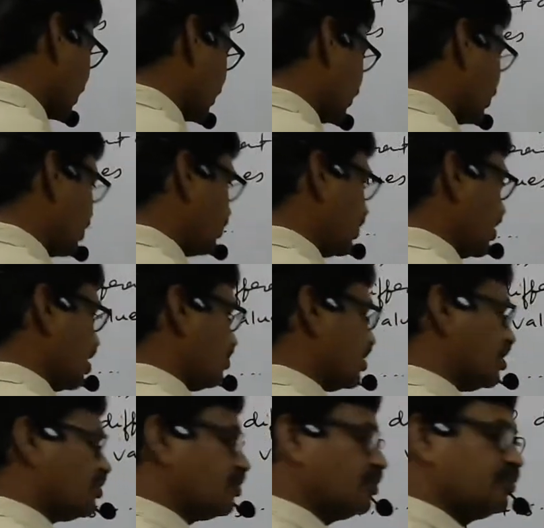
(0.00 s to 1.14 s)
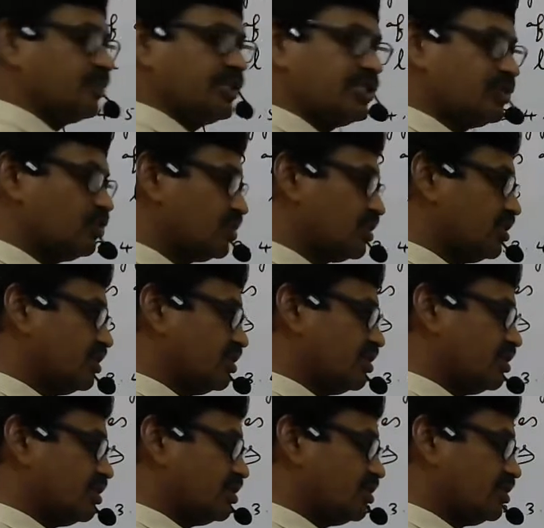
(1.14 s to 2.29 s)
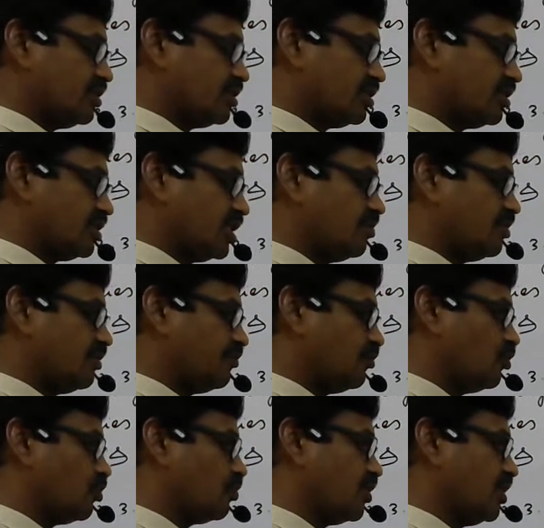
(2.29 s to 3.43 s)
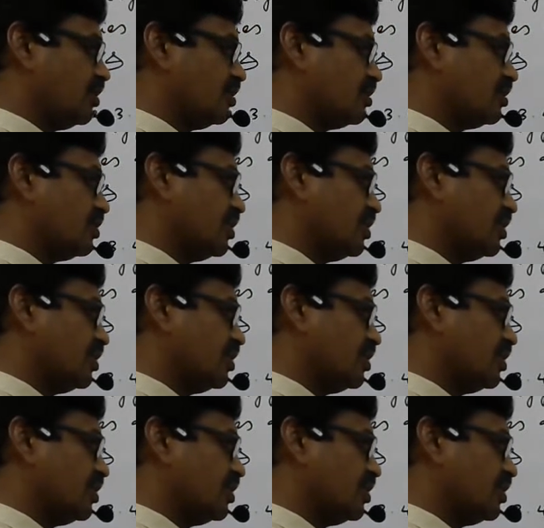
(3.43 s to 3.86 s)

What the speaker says: for P orbital 2p, 3p, 4p,